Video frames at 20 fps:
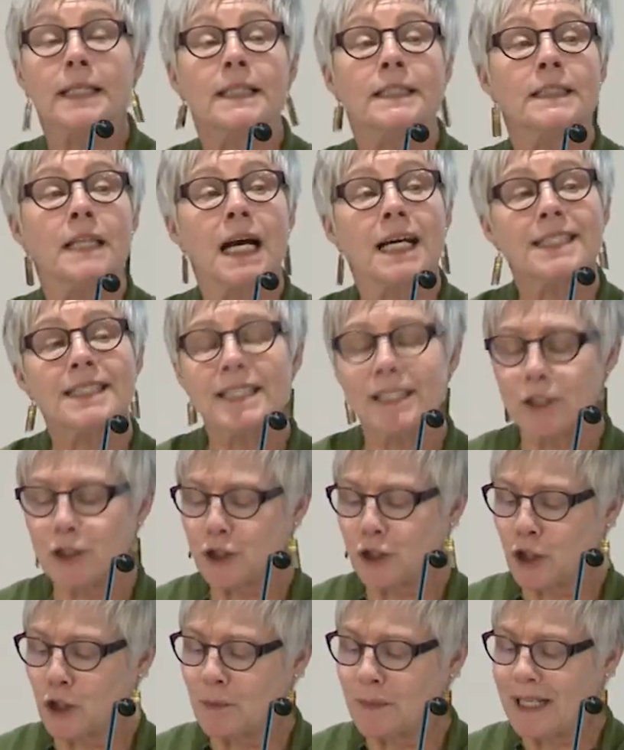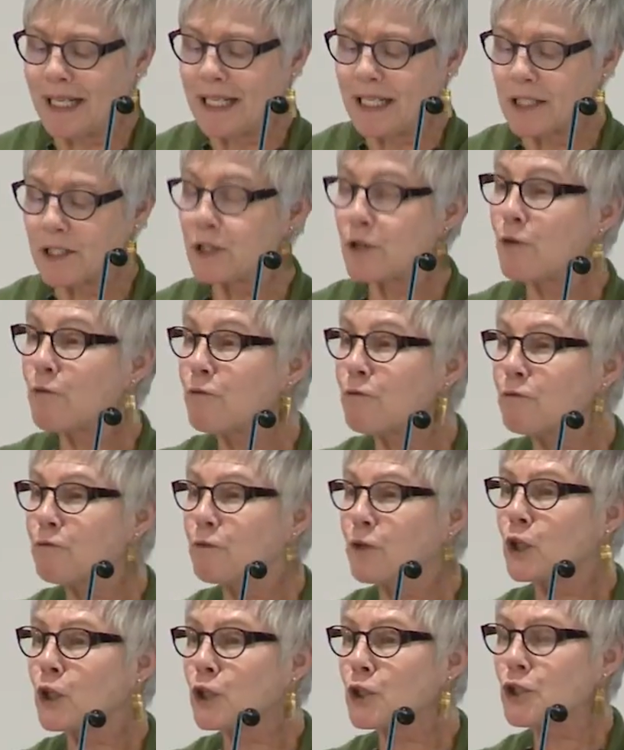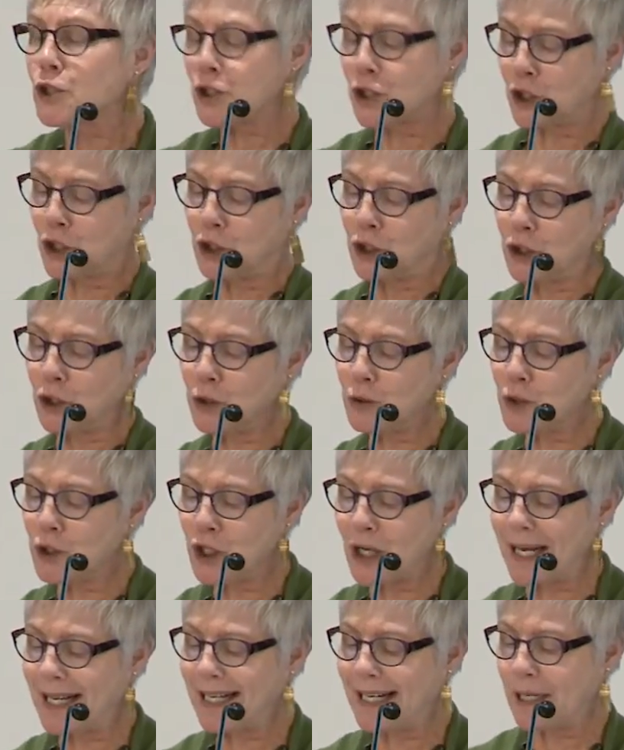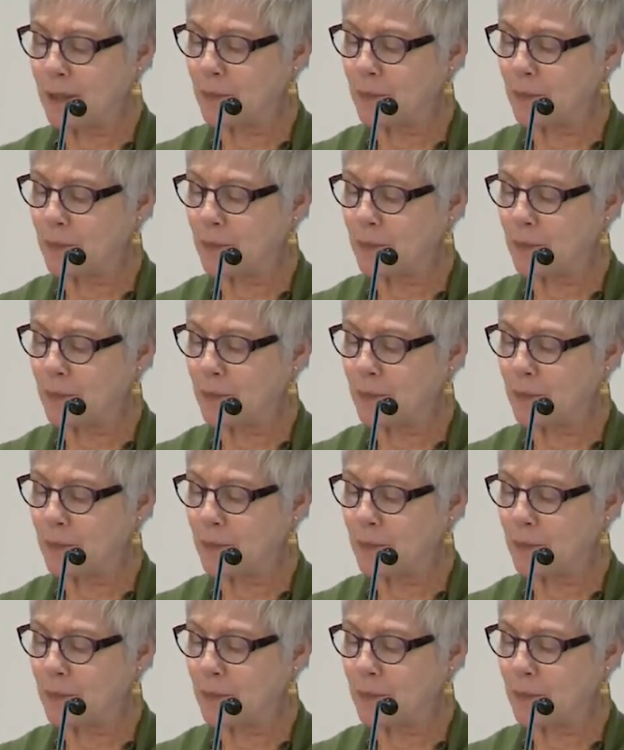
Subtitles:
Nazi Germany's first eugenic